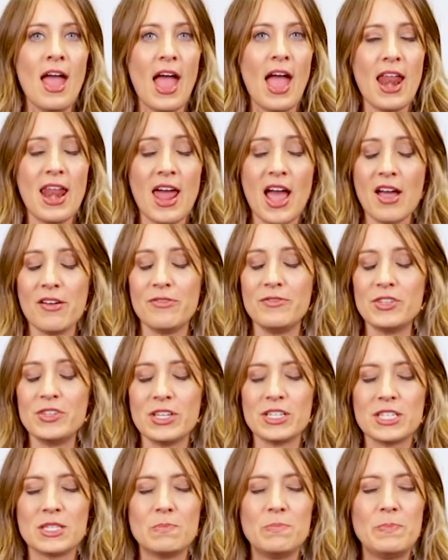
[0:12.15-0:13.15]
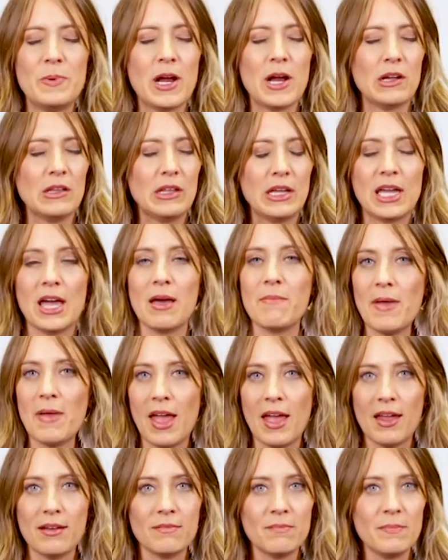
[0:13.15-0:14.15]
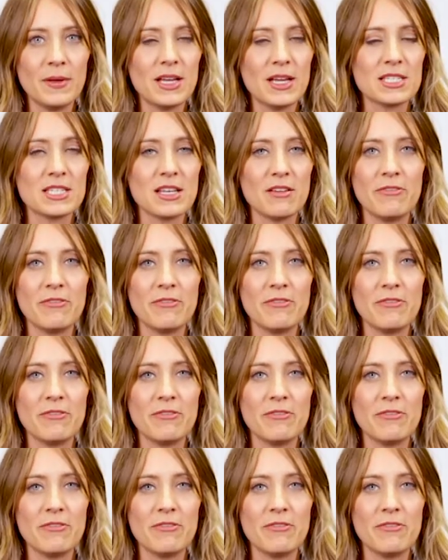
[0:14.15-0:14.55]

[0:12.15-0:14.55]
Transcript: And I've just barely come in because